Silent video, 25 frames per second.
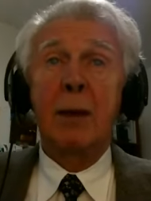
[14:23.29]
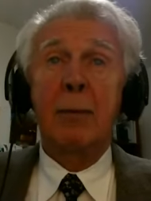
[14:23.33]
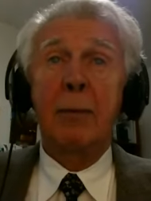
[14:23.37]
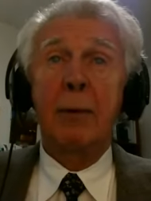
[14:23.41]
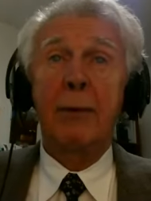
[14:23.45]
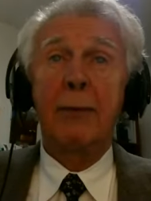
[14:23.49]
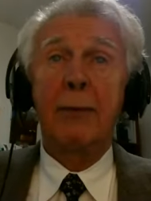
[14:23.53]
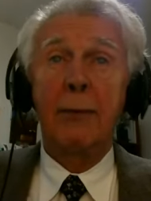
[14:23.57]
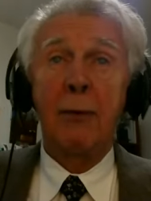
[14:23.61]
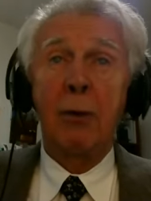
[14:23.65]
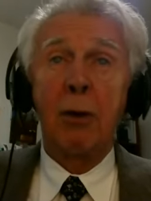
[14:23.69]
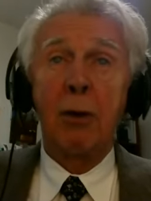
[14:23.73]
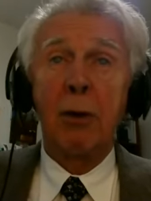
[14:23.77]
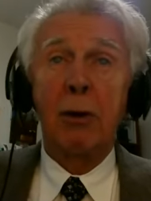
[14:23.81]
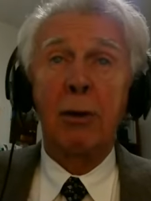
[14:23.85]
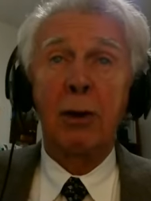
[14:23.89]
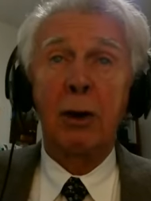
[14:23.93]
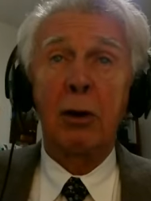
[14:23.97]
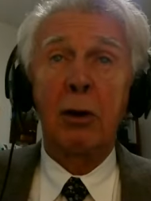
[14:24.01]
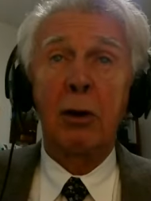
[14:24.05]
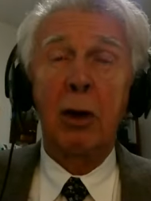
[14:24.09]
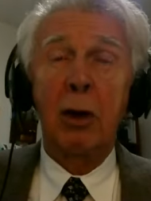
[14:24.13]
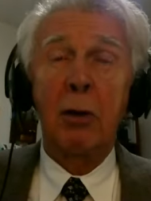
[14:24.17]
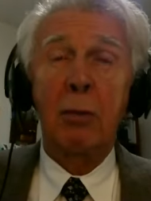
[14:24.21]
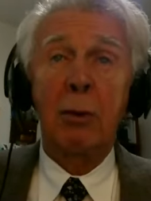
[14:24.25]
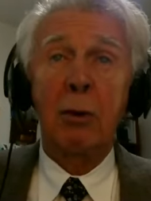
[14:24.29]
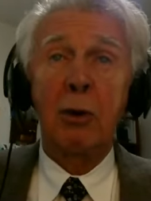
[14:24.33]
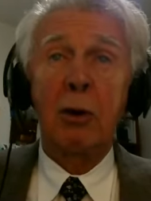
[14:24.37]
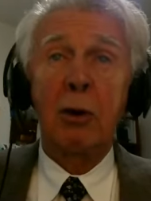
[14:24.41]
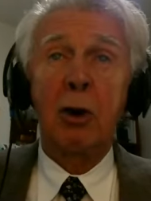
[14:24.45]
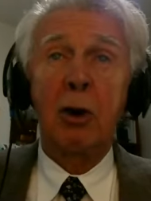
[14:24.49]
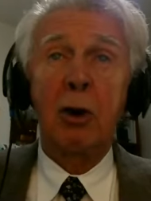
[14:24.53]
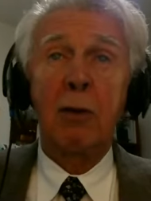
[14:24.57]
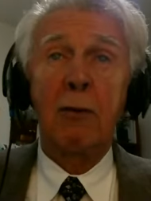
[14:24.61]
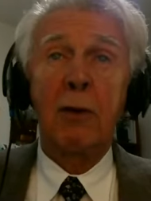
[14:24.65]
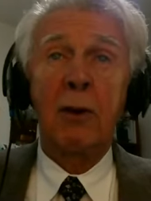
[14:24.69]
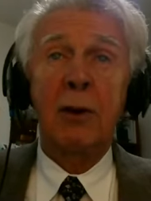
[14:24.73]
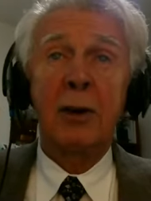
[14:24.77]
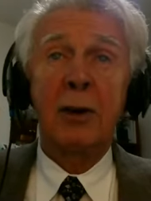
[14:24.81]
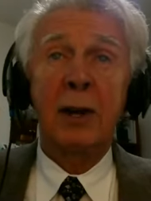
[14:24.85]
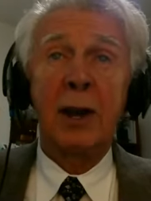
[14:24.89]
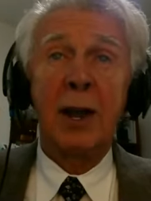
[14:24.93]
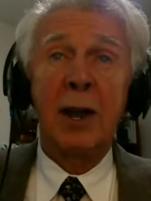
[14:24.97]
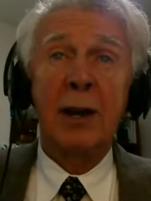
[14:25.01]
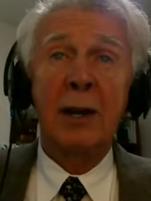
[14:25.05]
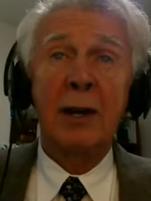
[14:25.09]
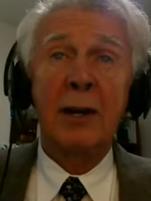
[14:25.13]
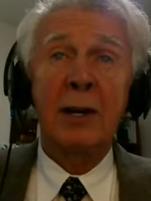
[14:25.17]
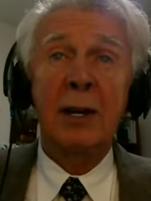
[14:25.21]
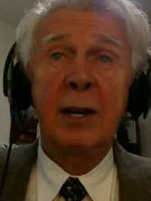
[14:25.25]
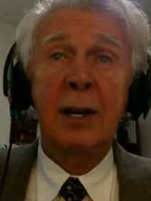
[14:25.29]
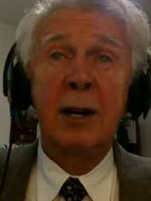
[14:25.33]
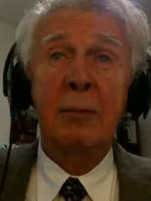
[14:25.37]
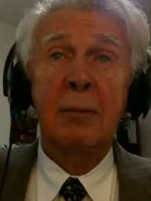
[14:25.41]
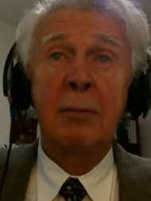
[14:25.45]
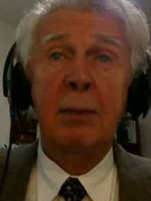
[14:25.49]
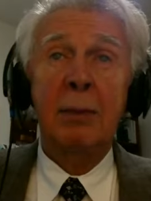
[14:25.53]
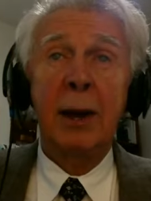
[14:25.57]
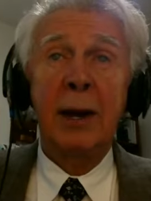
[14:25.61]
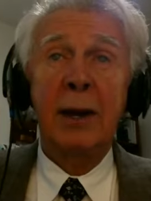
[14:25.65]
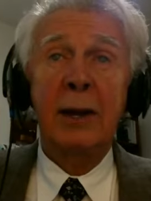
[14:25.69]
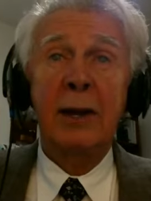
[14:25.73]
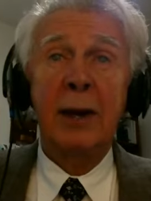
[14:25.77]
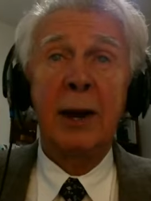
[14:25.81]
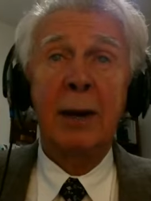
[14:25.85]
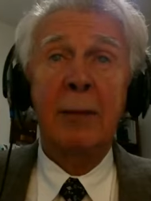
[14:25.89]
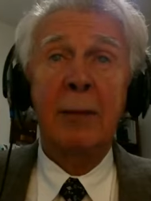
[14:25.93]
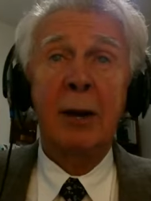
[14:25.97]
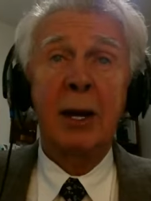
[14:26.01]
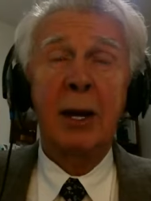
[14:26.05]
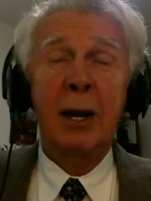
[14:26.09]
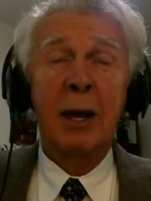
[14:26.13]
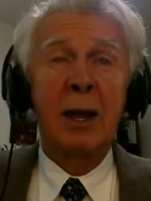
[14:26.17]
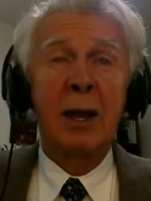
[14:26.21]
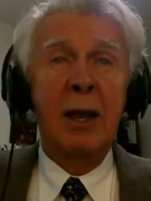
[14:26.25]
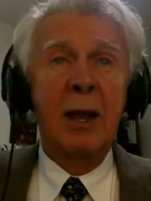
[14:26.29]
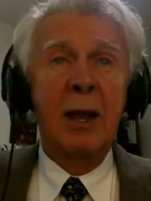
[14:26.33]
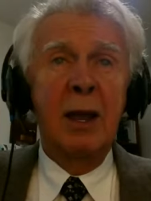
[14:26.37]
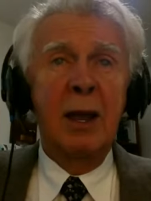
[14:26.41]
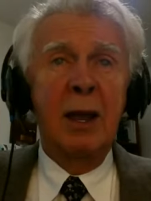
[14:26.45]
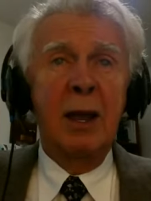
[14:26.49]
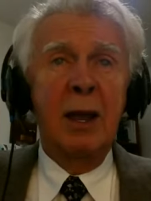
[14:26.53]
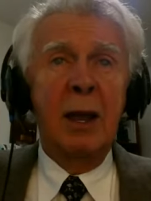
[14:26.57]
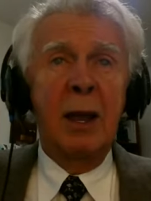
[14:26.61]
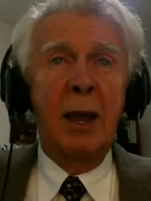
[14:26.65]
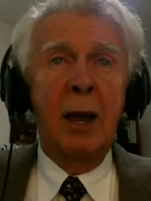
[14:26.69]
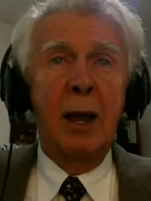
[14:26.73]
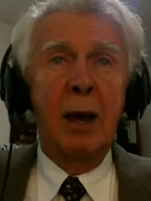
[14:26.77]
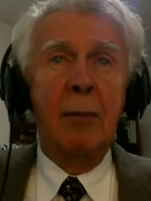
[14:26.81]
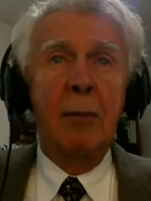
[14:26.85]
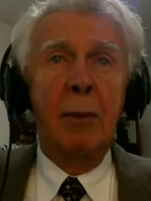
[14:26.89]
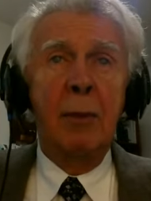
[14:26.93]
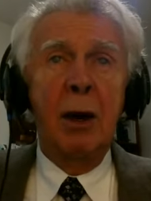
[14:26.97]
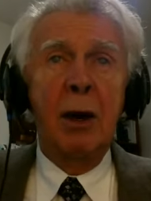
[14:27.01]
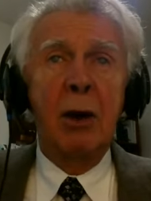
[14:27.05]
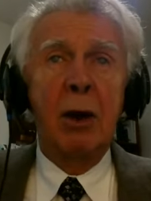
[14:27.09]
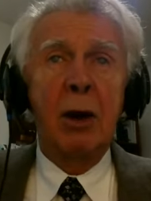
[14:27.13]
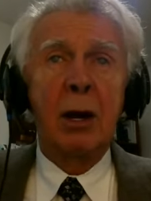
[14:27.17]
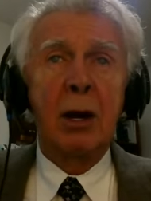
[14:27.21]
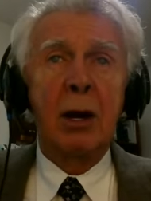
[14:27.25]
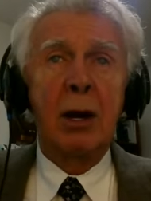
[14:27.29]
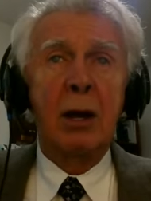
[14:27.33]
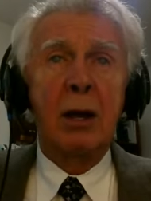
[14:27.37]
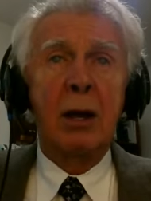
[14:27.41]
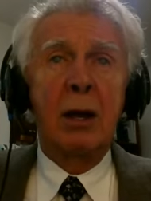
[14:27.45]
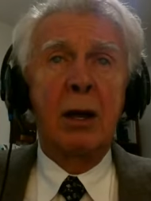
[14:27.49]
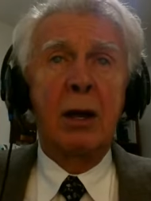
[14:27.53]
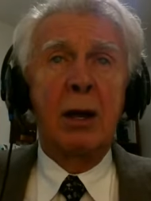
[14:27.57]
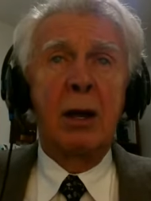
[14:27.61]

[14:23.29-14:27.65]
before the global COVID-19 pandemic, America